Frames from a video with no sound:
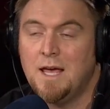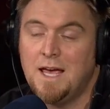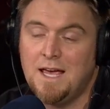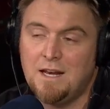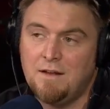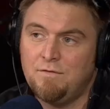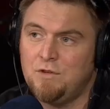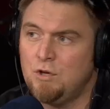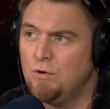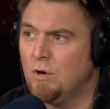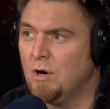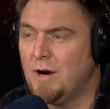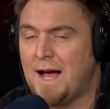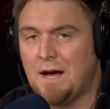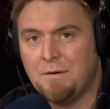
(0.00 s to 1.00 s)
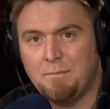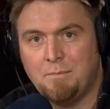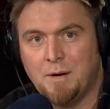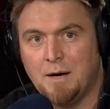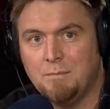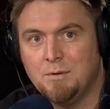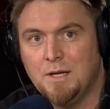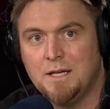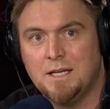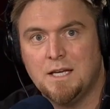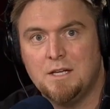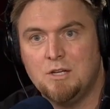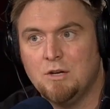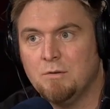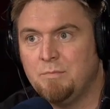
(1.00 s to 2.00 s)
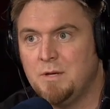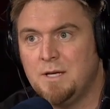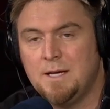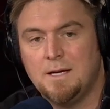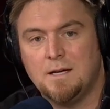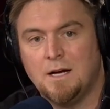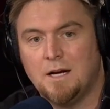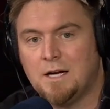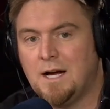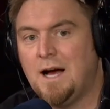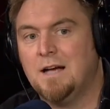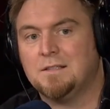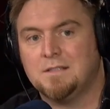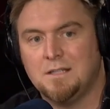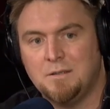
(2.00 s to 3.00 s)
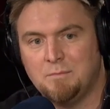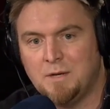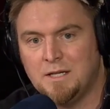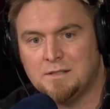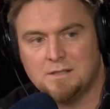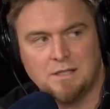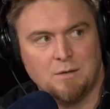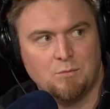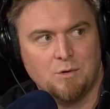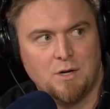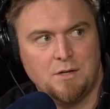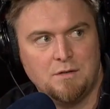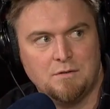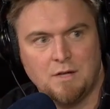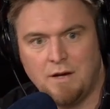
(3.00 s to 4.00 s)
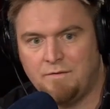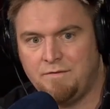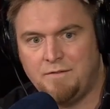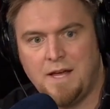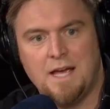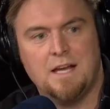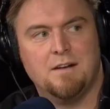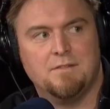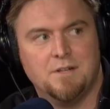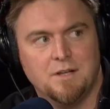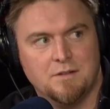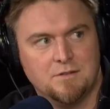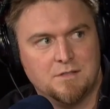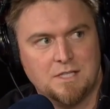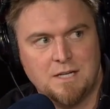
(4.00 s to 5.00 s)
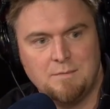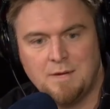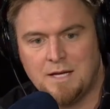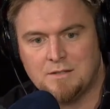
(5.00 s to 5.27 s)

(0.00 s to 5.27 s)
And if you are out in public and you're being accosted by someone, a fan of another team, that